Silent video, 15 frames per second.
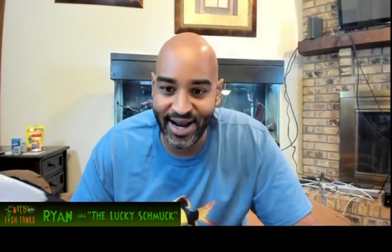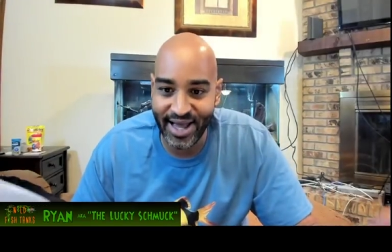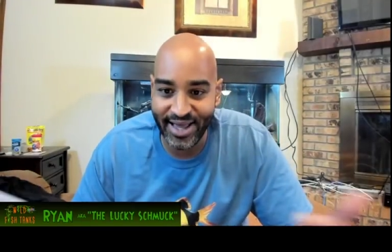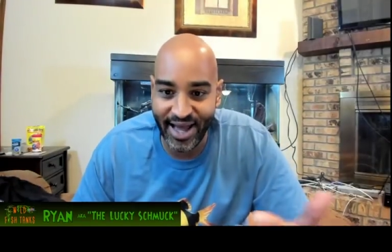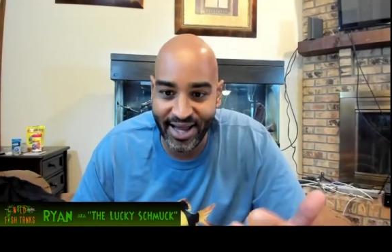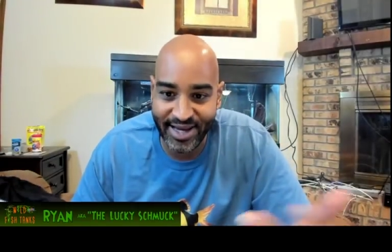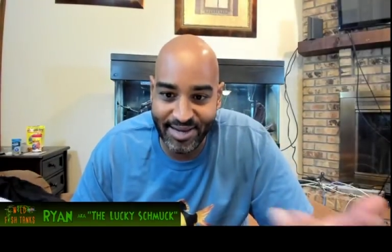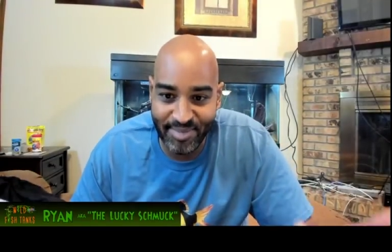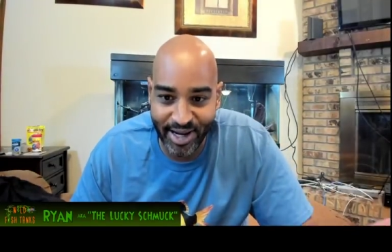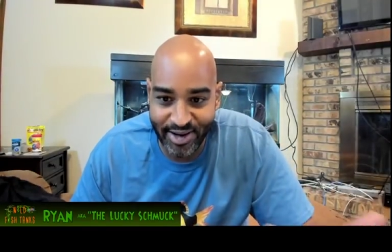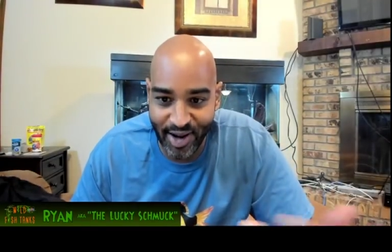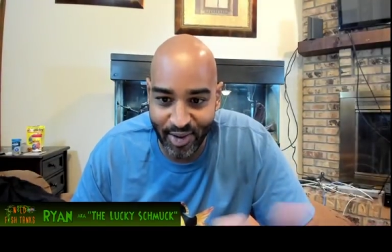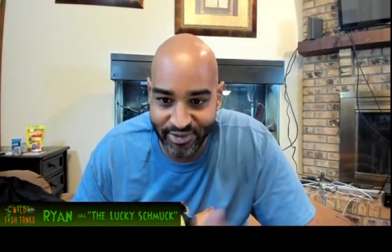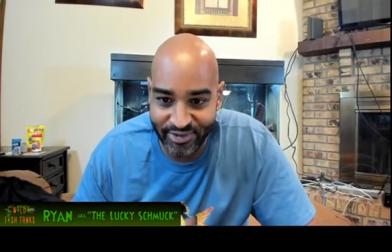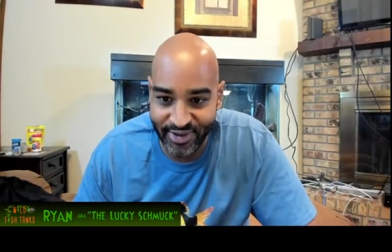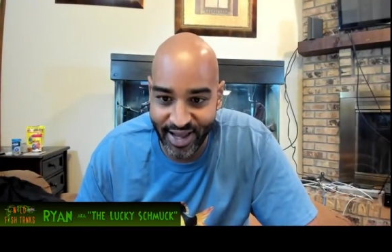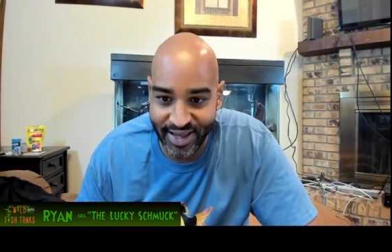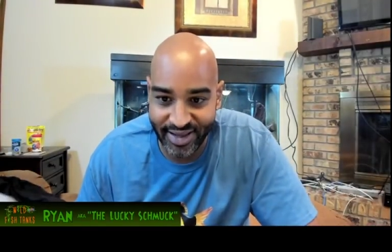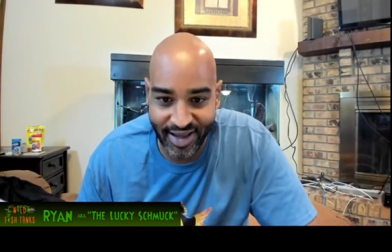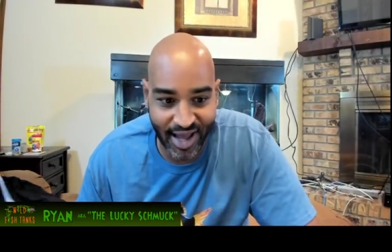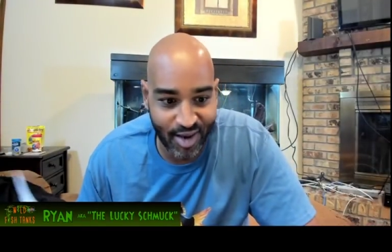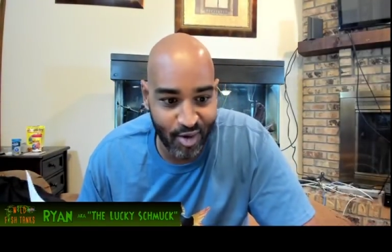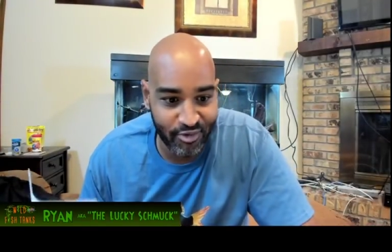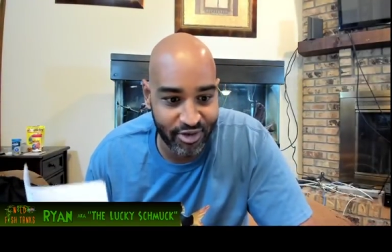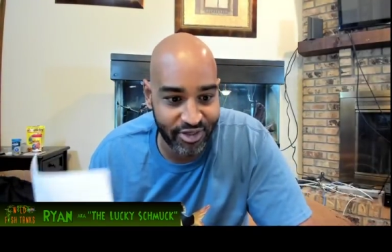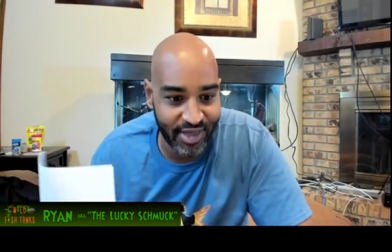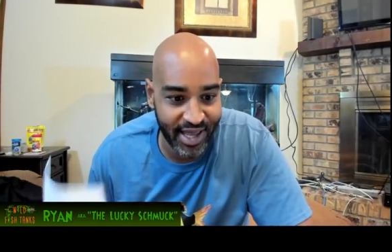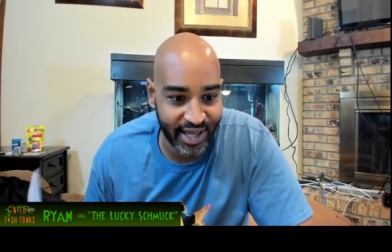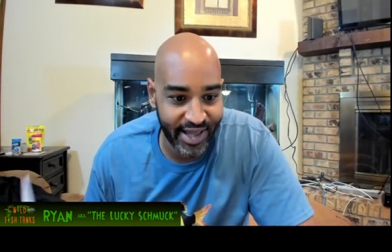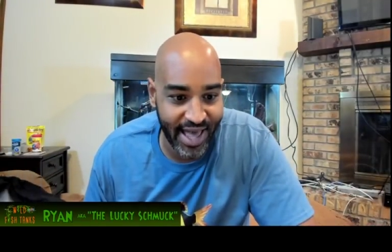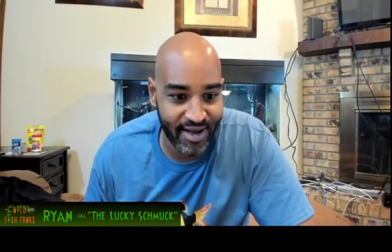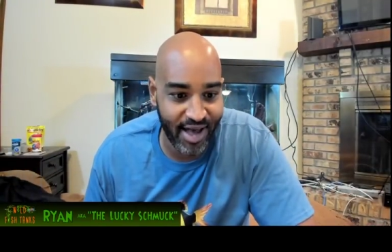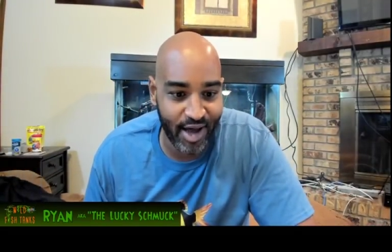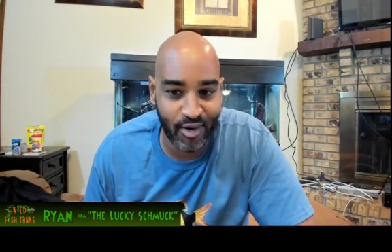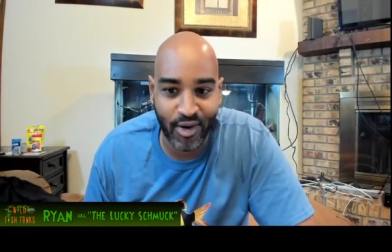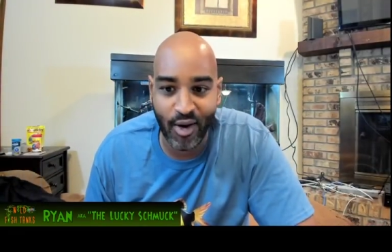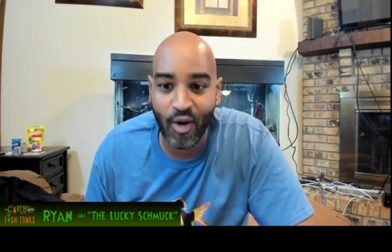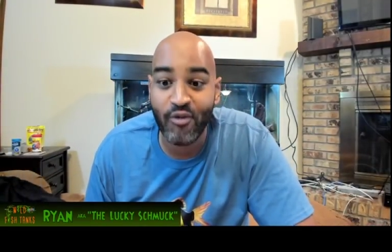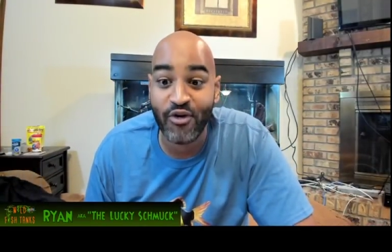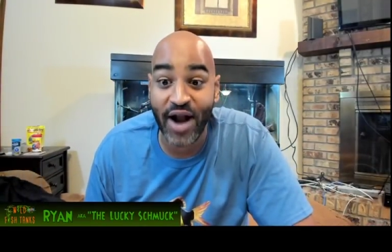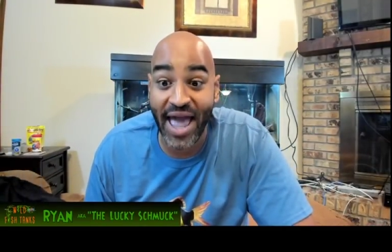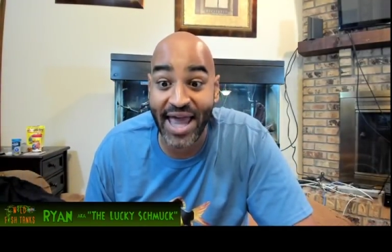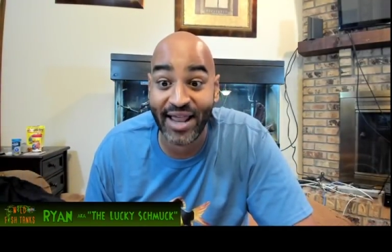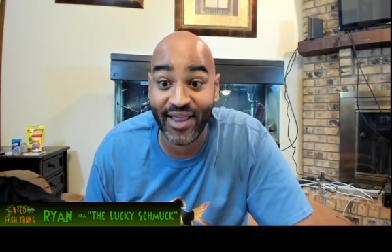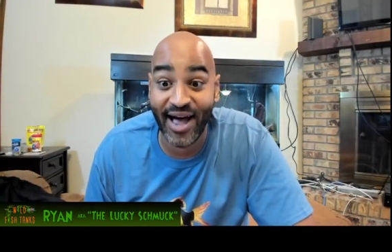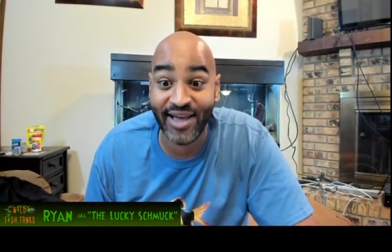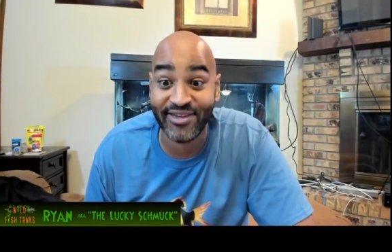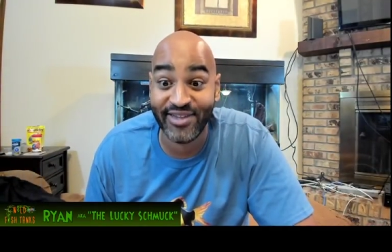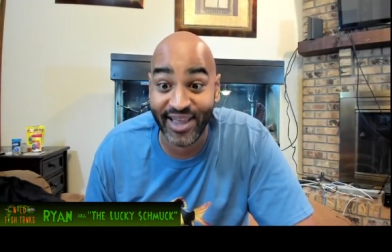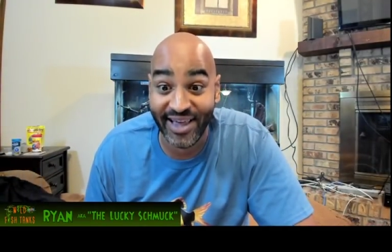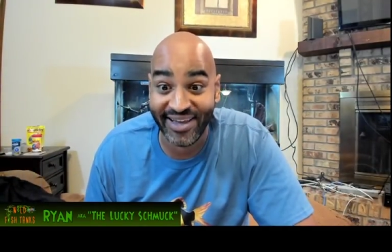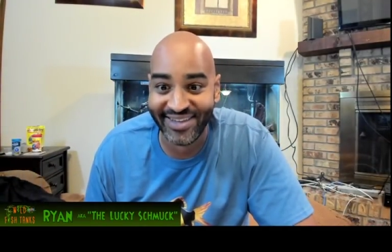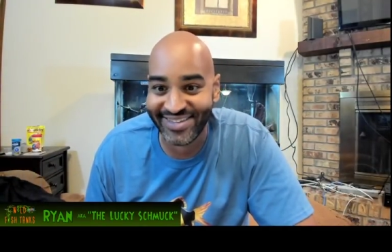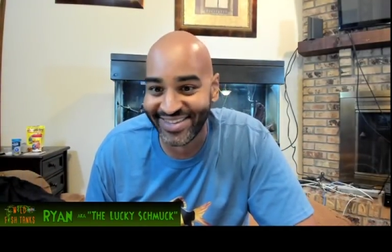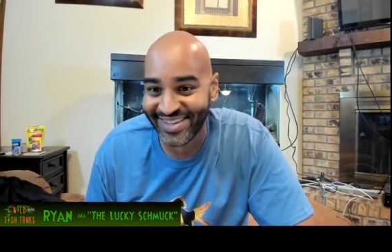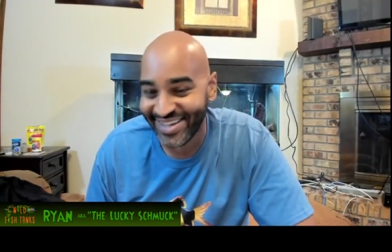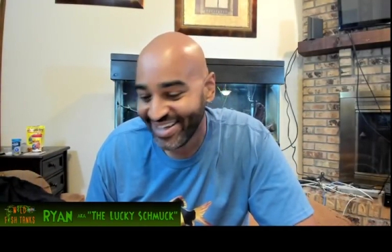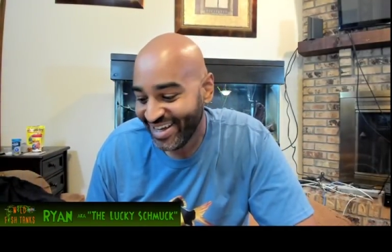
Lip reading: I need my notes. I overthink and overanalyze things.